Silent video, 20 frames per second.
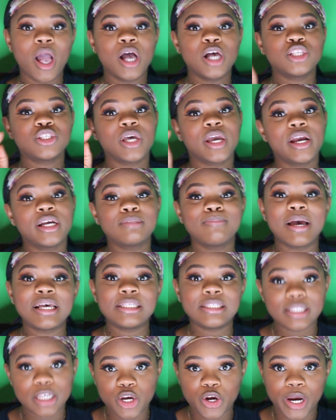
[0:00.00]
So here's
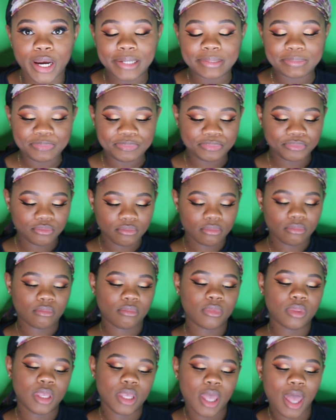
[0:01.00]
my secret.
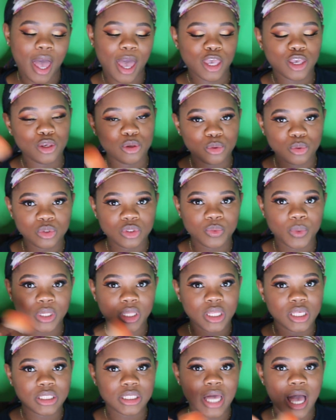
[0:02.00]
I use
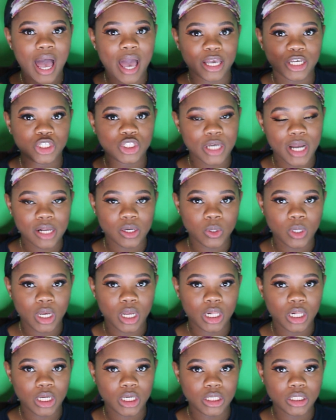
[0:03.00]
one of these eyeshadow
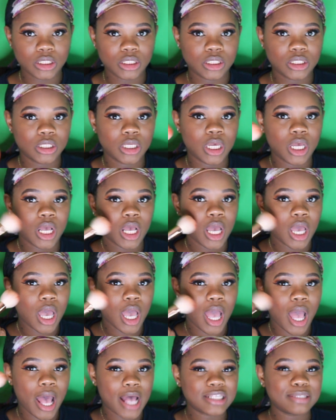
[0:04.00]
colors
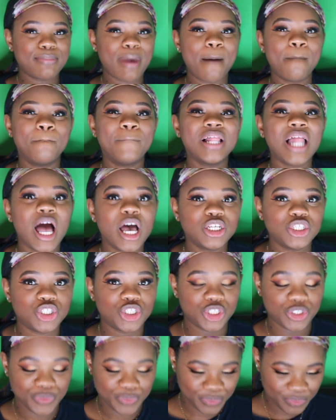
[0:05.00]
as
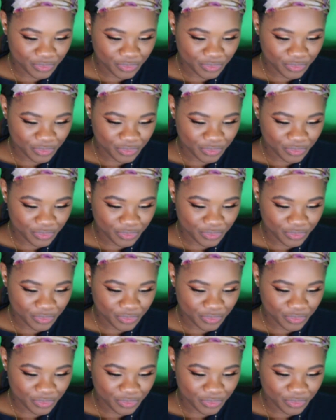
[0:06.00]
blush.